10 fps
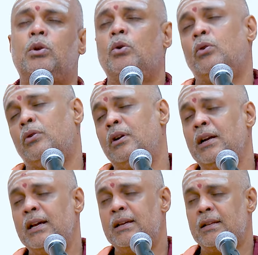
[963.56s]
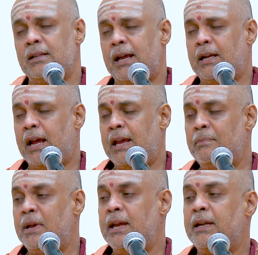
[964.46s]
throne. That
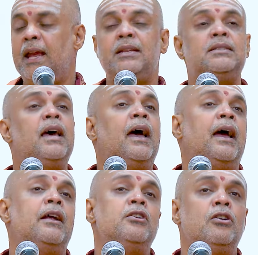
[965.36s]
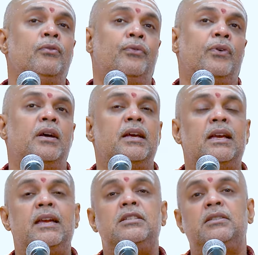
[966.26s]
time he takes the hand of
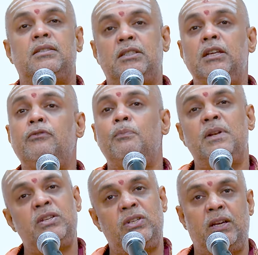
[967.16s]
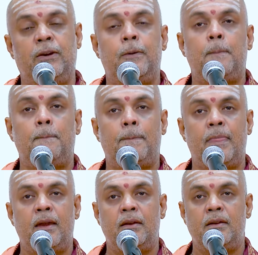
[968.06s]
his chief minister,
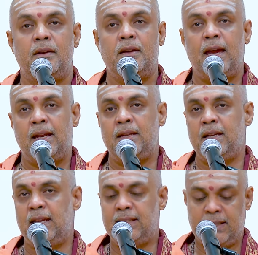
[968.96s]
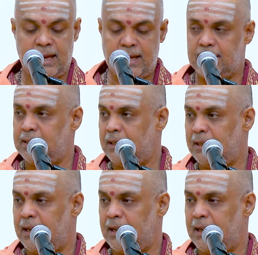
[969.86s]
and then he says,